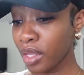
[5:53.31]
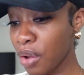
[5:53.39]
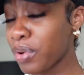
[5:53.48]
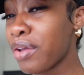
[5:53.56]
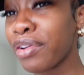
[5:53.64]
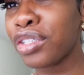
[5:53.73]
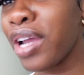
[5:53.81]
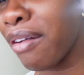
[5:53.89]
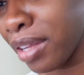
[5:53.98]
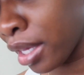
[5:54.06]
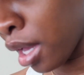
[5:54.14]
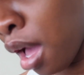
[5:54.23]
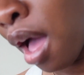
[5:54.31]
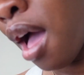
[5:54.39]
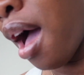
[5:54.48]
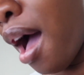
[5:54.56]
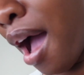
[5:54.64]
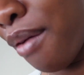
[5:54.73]
Whenever you're traveling,
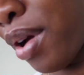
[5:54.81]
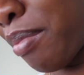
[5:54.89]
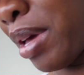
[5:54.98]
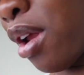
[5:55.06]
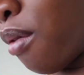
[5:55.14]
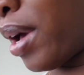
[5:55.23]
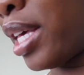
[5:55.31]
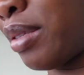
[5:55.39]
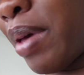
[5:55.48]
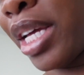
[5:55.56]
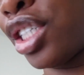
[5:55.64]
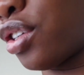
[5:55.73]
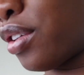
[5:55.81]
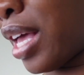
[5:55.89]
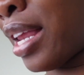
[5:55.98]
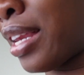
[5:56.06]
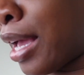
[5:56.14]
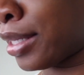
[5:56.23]
I recommend always making sure
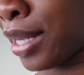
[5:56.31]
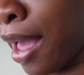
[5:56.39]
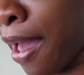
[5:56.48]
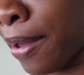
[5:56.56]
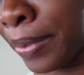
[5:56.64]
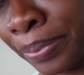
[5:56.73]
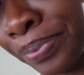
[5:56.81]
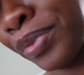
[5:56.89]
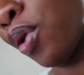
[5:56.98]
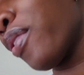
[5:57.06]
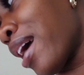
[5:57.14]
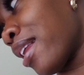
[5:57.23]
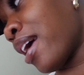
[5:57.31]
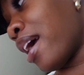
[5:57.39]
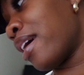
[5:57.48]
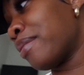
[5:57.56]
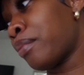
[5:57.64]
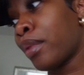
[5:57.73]
that next day or that
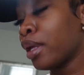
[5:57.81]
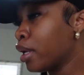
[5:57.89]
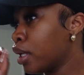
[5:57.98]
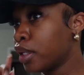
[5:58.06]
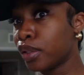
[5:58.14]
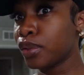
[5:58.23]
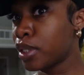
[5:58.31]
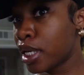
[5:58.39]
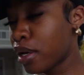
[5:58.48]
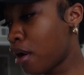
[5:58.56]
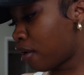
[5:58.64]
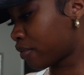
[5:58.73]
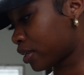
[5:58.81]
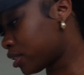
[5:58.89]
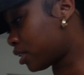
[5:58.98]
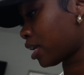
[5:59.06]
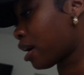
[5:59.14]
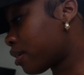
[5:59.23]
day you take off, because
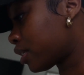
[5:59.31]
child,